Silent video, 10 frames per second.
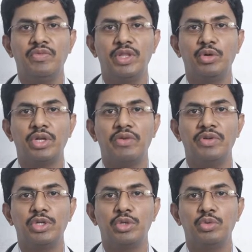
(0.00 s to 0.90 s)
without
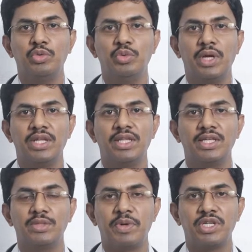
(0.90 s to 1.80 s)
having to do
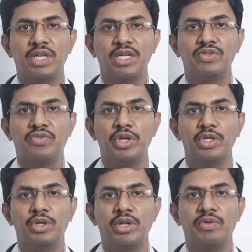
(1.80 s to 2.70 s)
anything specialized for
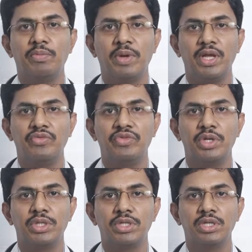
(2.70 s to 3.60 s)
it or even paying for
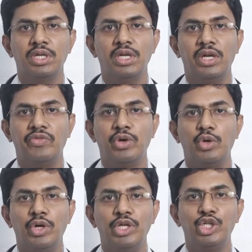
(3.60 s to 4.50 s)
it. If you're
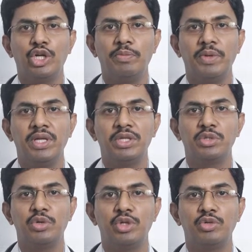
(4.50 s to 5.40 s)
going shopping, it's
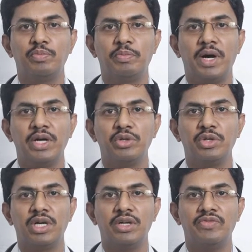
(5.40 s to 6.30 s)
good to park
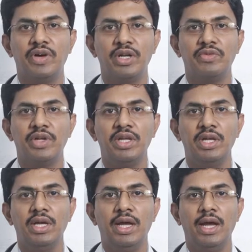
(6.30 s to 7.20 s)
your car far away
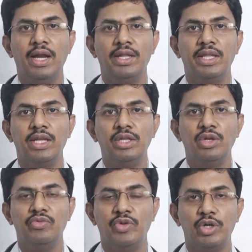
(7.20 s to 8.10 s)
and
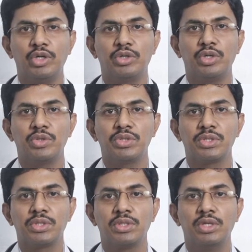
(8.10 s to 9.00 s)
then walk
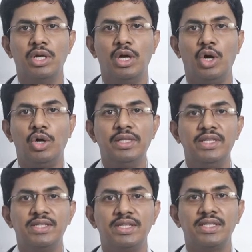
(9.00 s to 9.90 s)
across. All
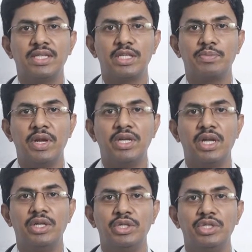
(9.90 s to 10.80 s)
these things expend
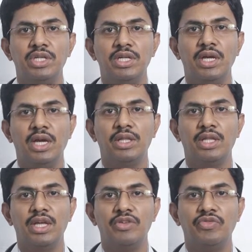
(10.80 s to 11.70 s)
energy and
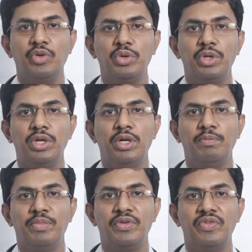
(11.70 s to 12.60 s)
therefore
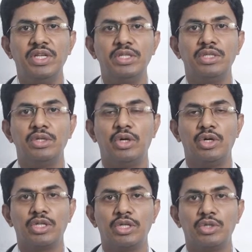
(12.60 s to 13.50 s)
prevent
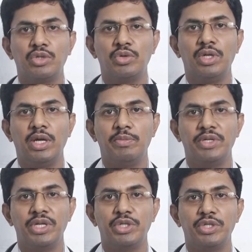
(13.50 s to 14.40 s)
or control
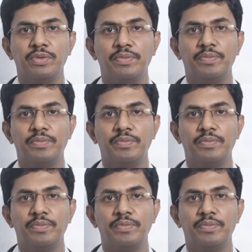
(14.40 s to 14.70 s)
hypertension.